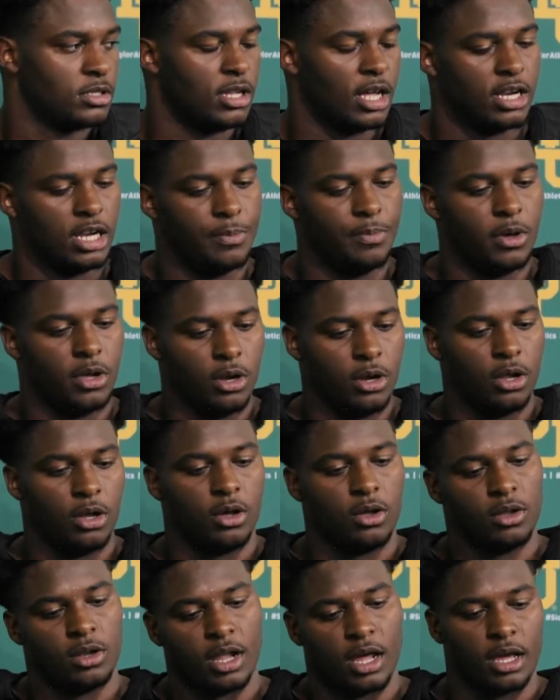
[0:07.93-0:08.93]
like depending
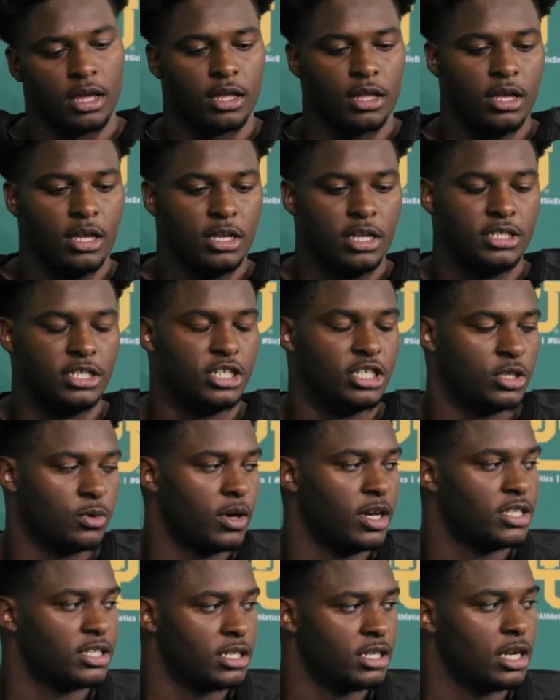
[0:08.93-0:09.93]
on like the
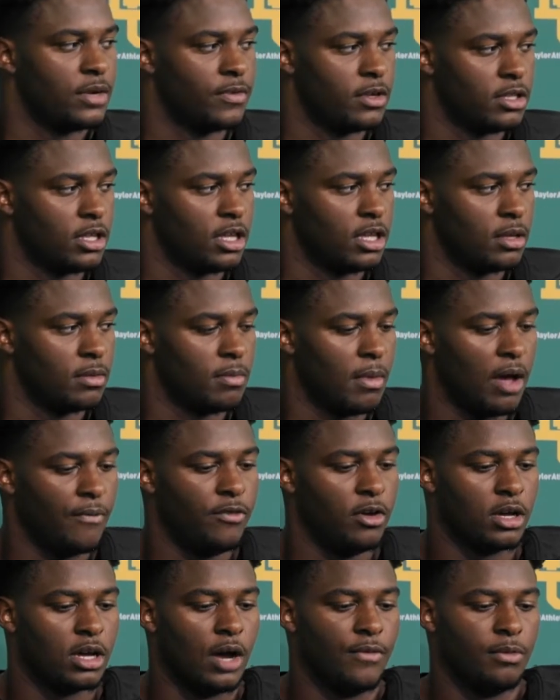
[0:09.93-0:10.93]
situation and everything. But I
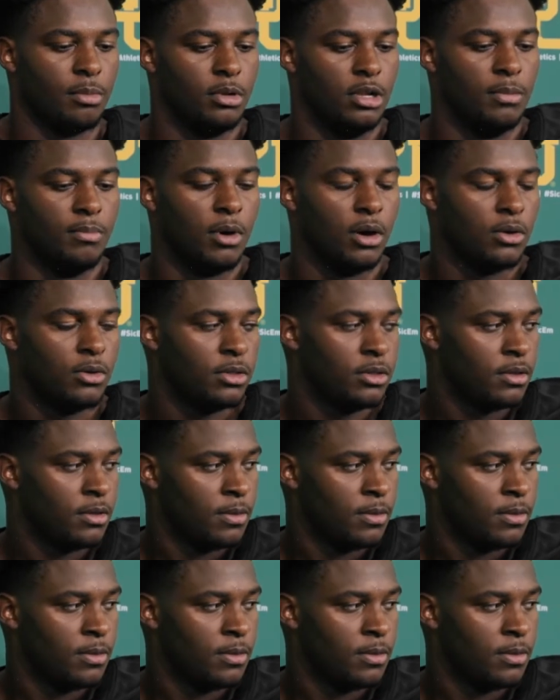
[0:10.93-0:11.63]
feel comfortable in both.